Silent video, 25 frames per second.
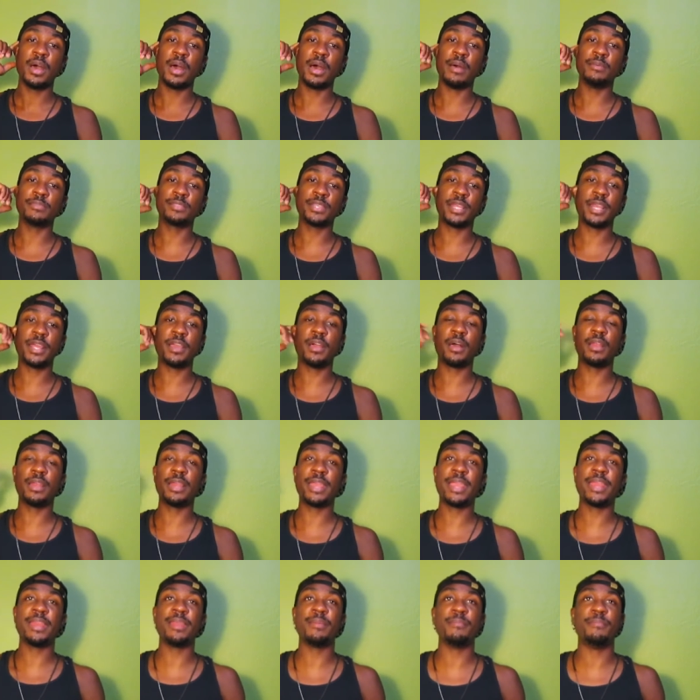So they all
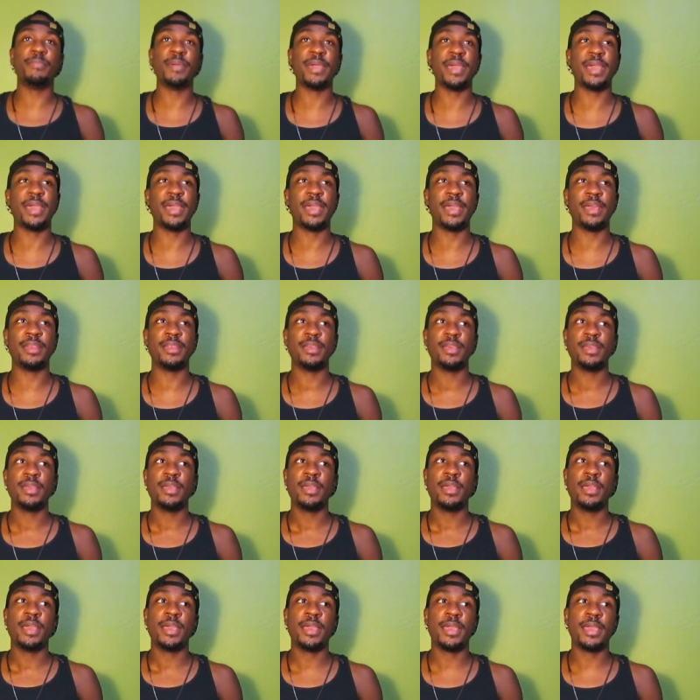laying in bed,
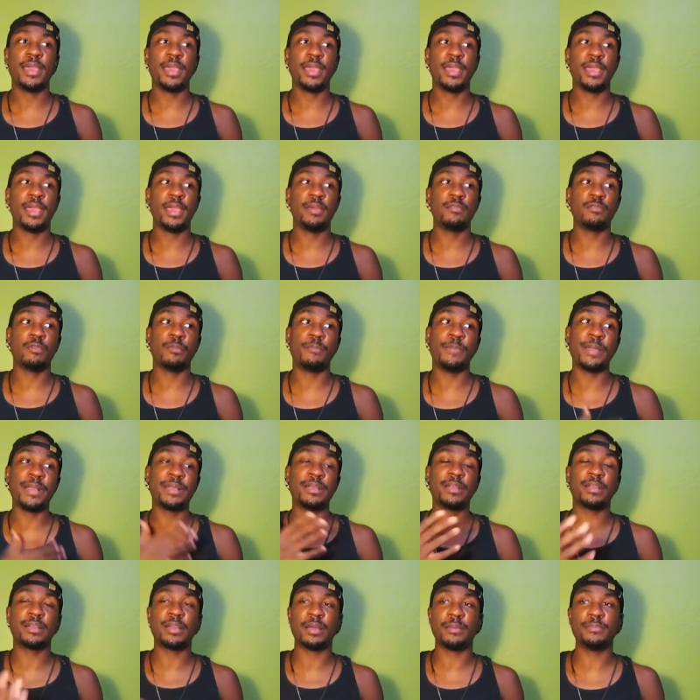and
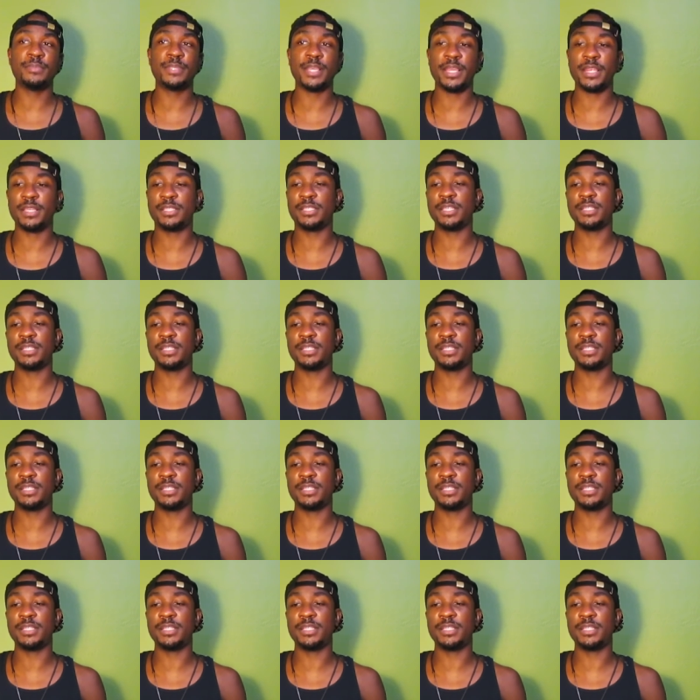Rebecca comes in.